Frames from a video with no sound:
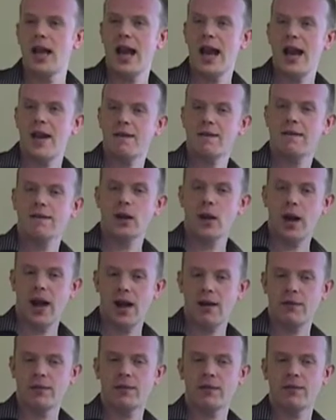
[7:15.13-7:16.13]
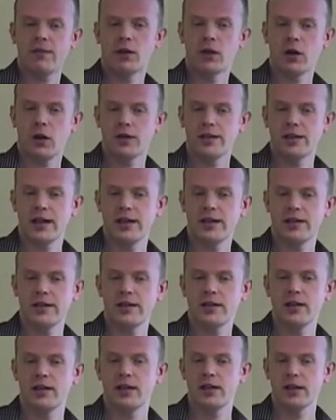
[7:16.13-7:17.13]
If you have the
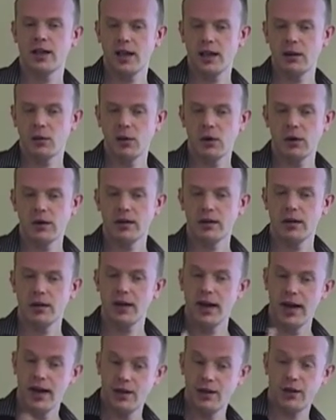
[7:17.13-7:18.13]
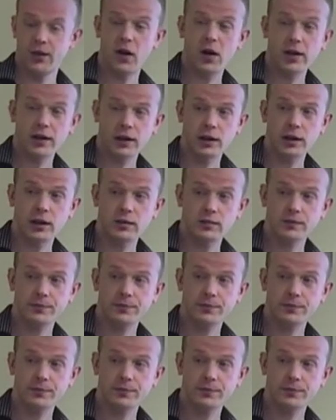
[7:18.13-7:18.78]
content keyword in the title,